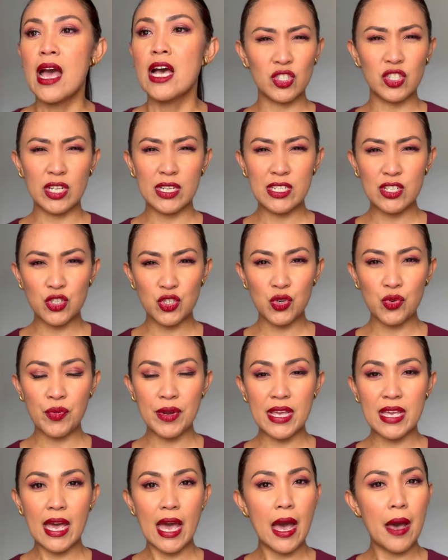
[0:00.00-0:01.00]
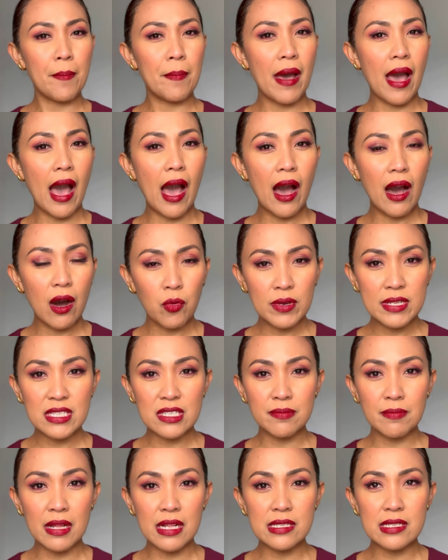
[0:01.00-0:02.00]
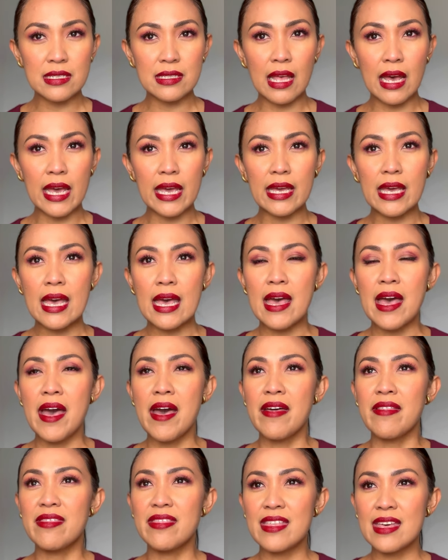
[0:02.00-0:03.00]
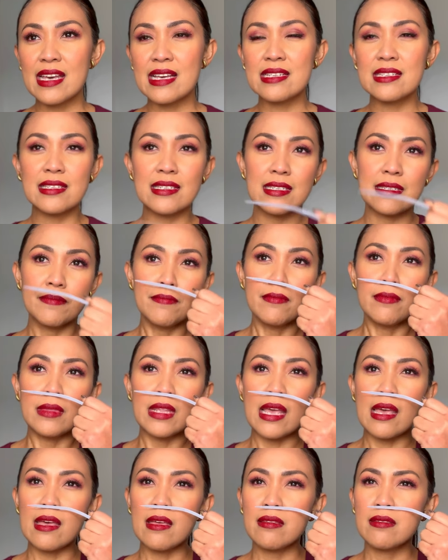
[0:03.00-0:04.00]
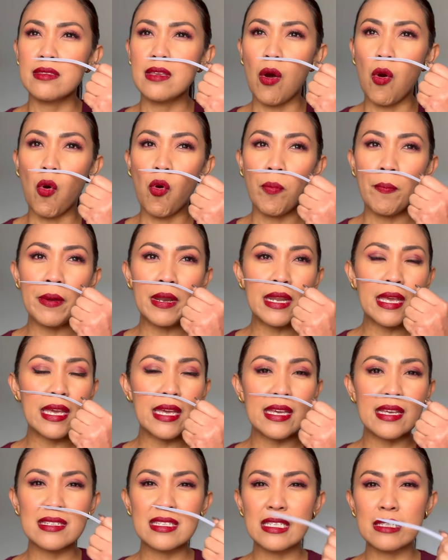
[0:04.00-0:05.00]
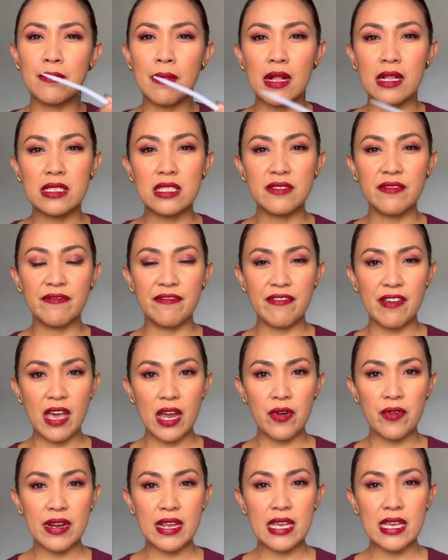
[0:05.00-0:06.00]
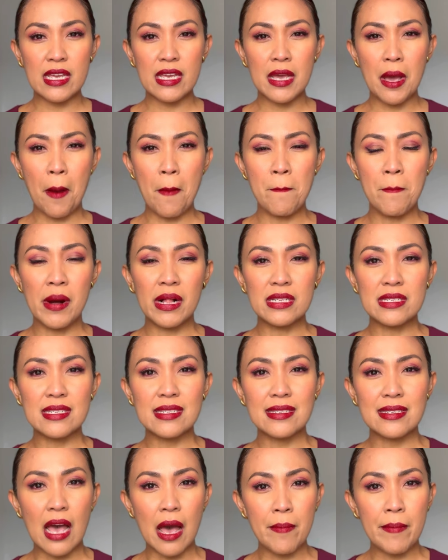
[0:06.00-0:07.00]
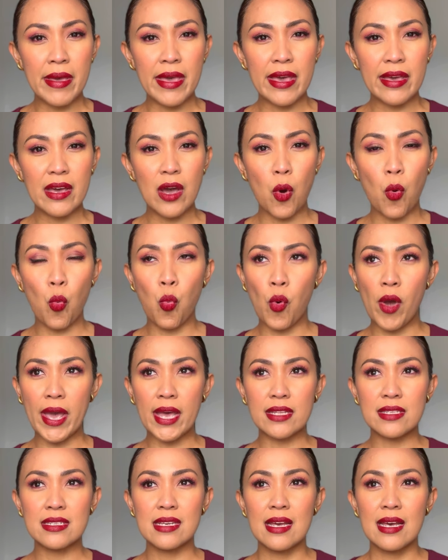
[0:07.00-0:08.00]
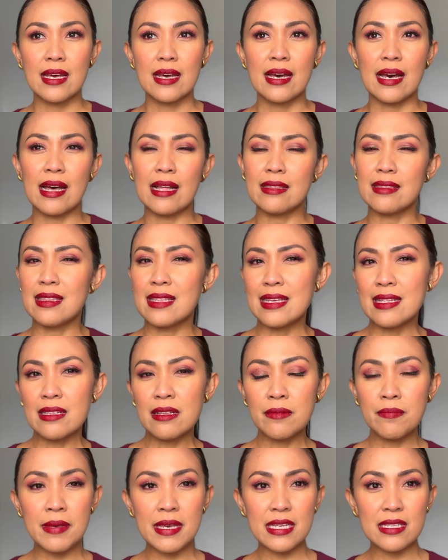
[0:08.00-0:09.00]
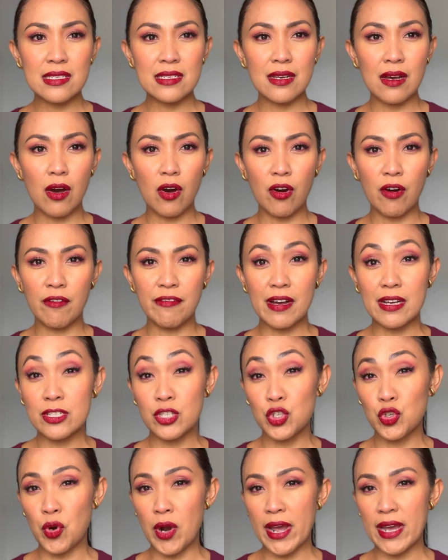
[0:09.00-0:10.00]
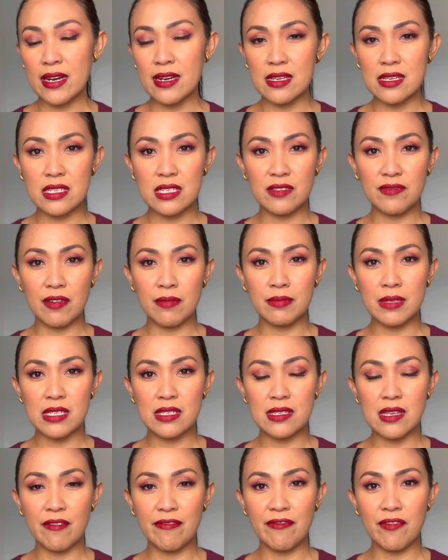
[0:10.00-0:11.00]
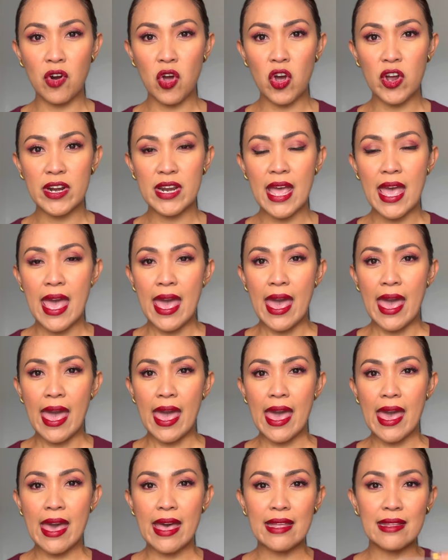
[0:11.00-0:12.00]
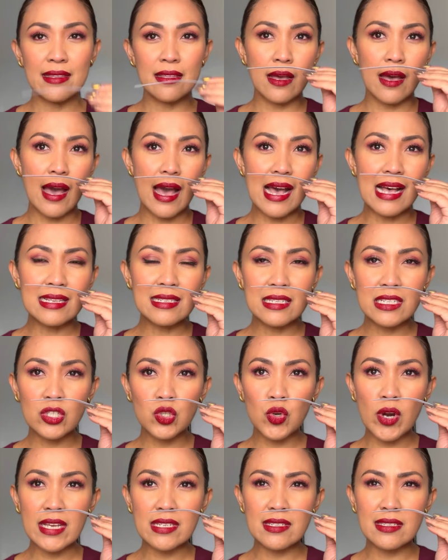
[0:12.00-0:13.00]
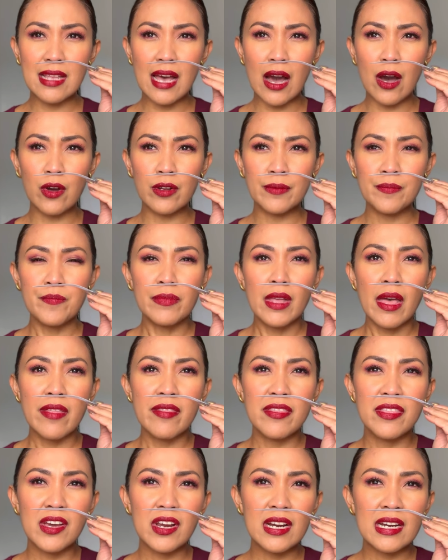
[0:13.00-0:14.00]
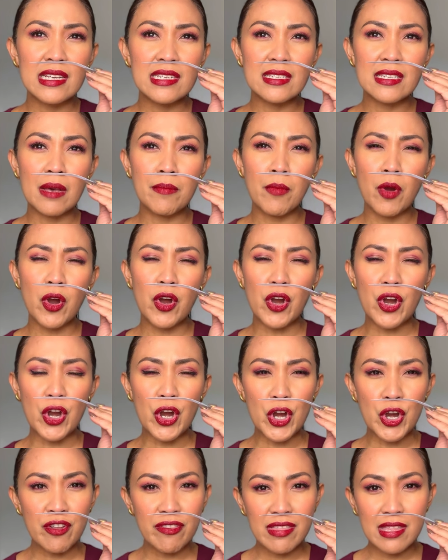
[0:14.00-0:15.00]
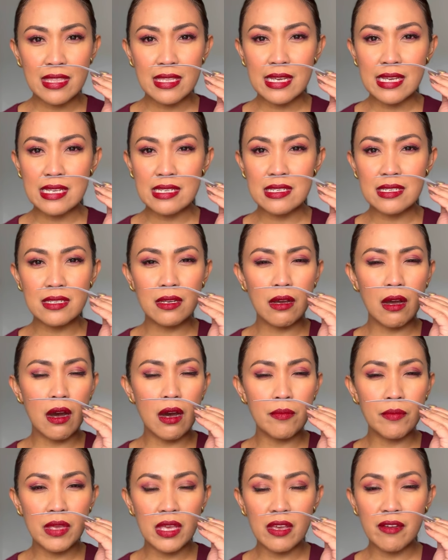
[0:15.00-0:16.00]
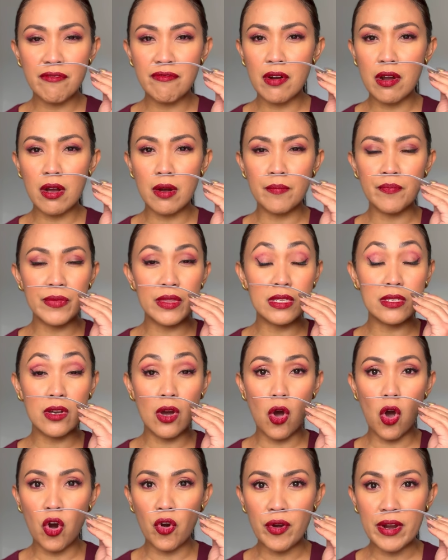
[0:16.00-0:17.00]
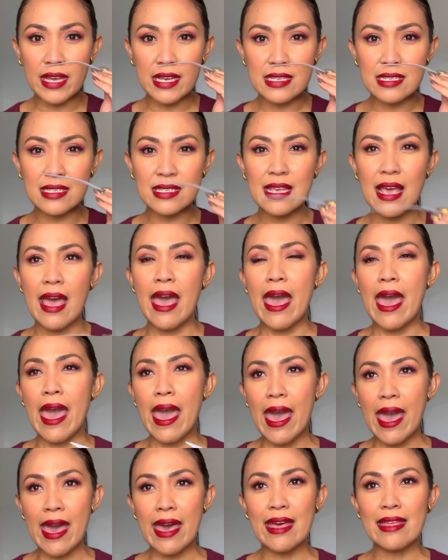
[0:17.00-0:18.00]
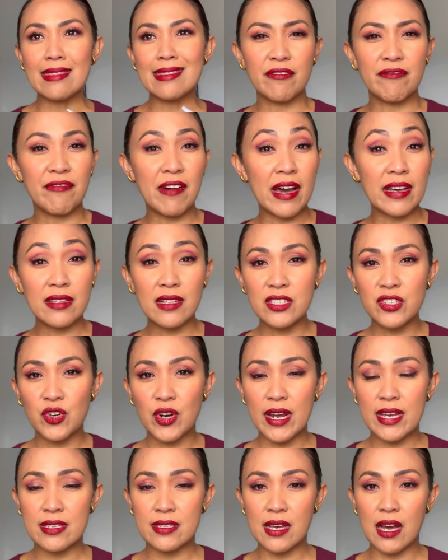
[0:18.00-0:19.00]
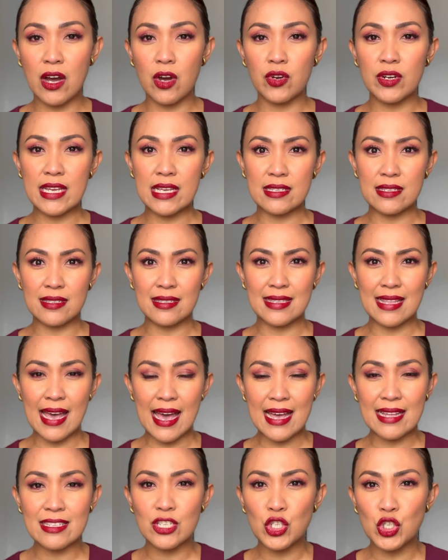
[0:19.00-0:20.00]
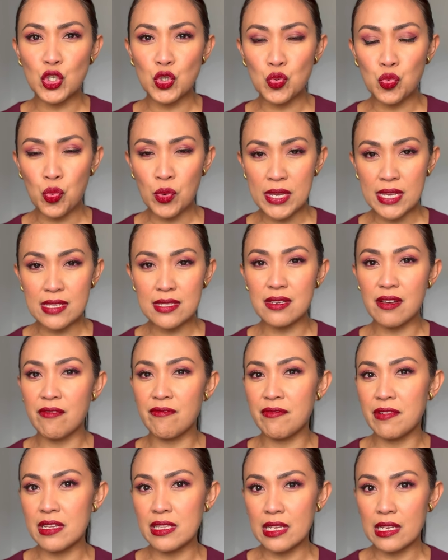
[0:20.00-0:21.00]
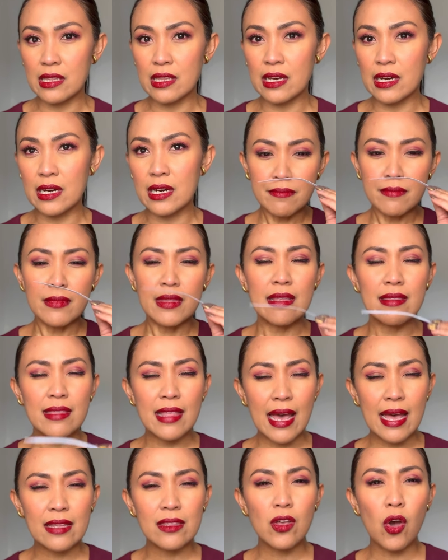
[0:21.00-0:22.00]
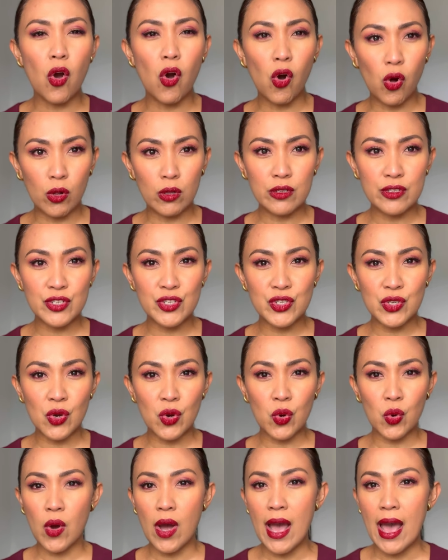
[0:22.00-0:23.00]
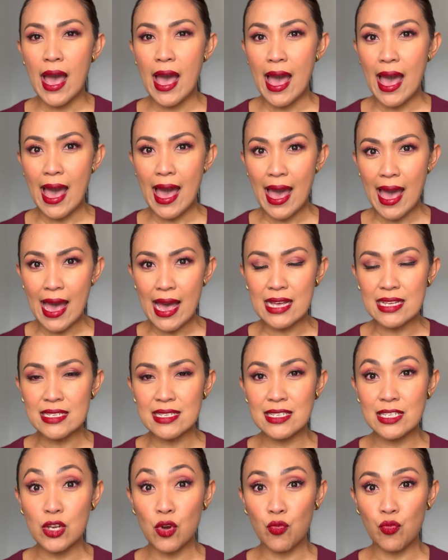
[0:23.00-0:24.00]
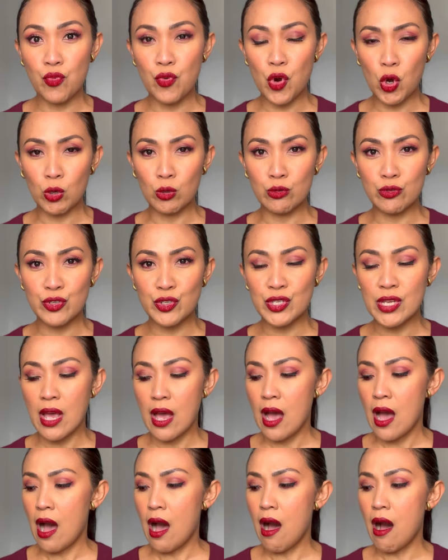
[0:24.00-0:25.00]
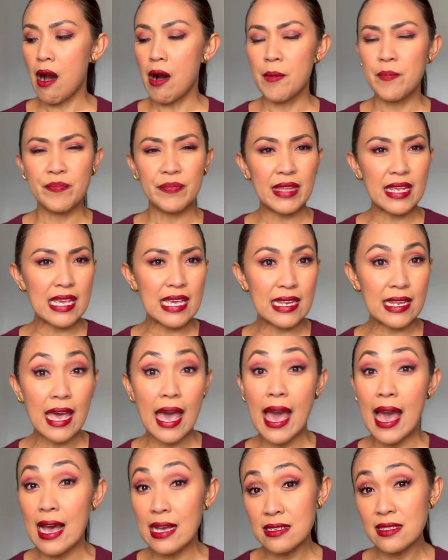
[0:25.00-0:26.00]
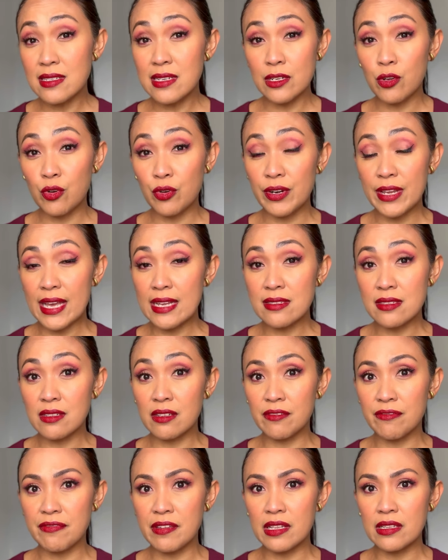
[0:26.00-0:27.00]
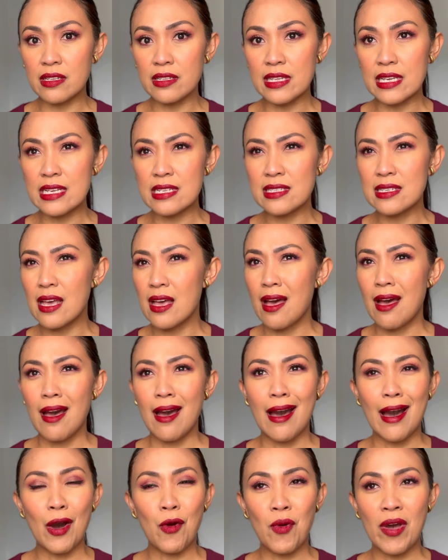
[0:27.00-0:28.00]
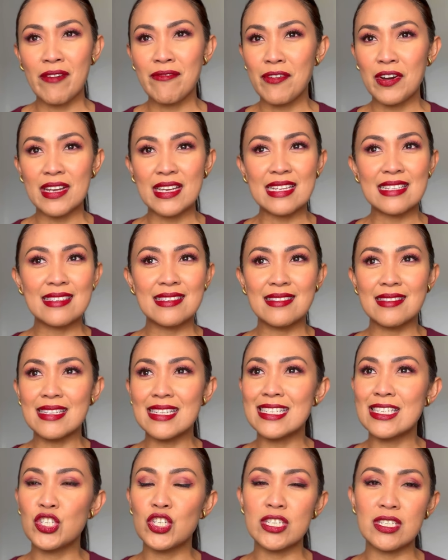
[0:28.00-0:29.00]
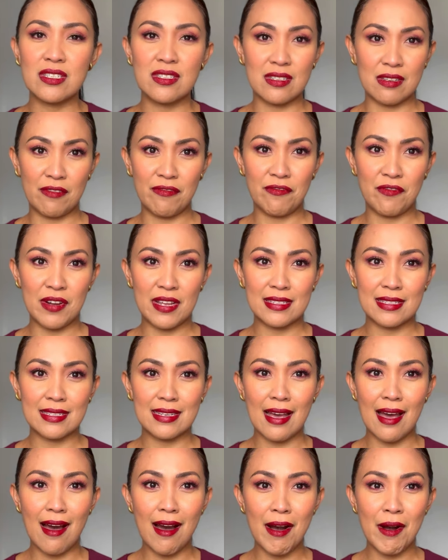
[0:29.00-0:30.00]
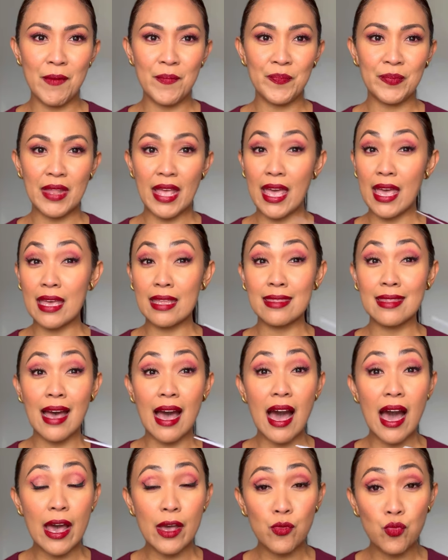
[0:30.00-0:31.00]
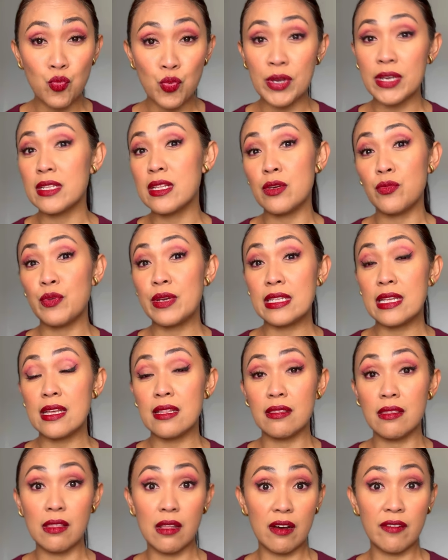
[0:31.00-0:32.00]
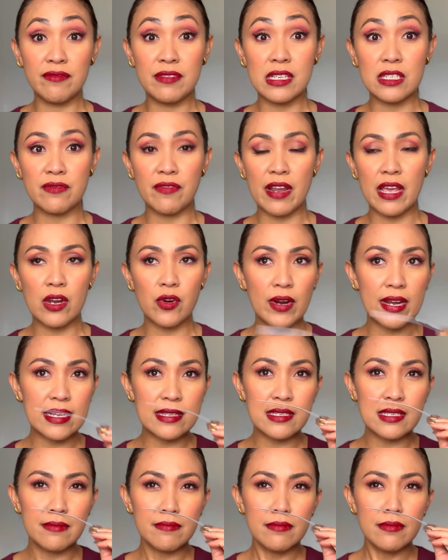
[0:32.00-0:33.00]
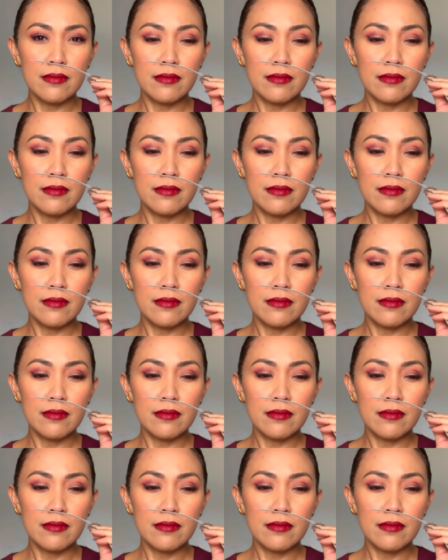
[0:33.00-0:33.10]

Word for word: Just to recap how it smells like, this in the opening smells very balsamic with a little bit of dryness from the saffron, and as it dries down, there is some earthiness coming from the orris, and final dry down is that sweet vanilla that also has rose. Um, it has an oriental feel in it. However, it's it's just different. Um, and I really, really love this fragrance.